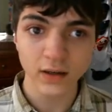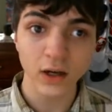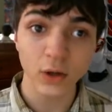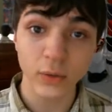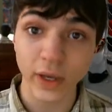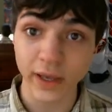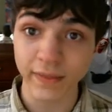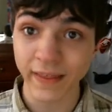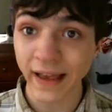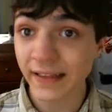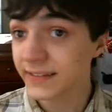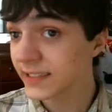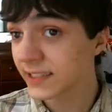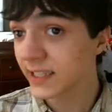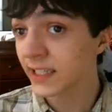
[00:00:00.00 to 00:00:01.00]
Okay,
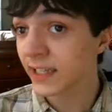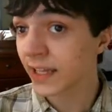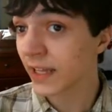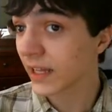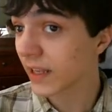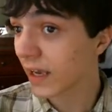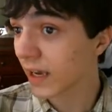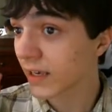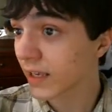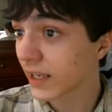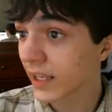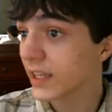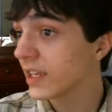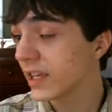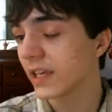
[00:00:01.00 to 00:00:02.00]
that's a
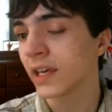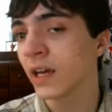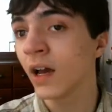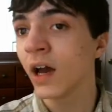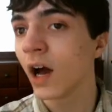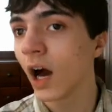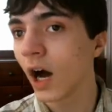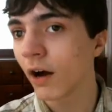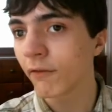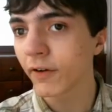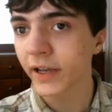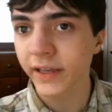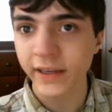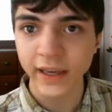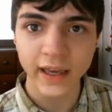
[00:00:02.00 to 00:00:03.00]
key of a
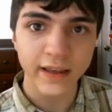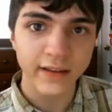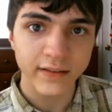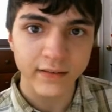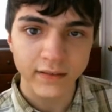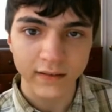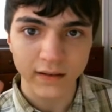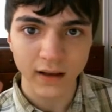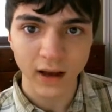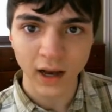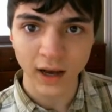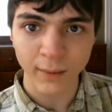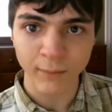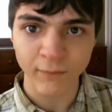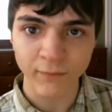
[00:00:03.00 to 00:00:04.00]
get
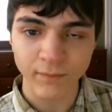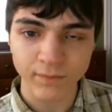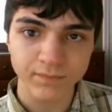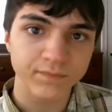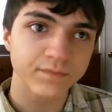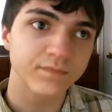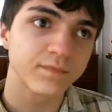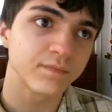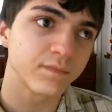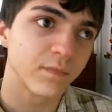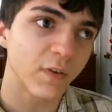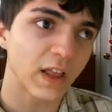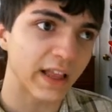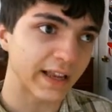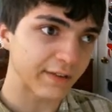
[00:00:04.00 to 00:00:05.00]

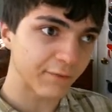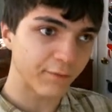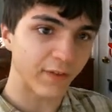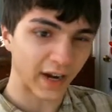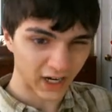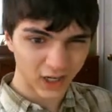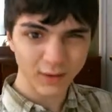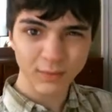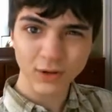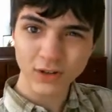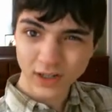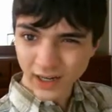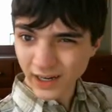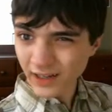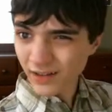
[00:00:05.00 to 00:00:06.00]
like variable
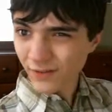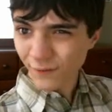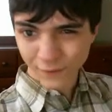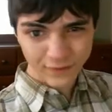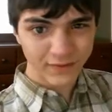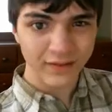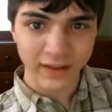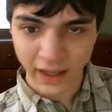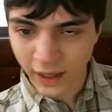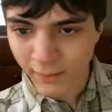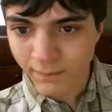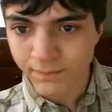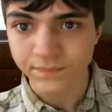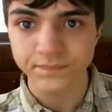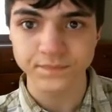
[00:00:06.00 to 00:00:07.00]
kind of name.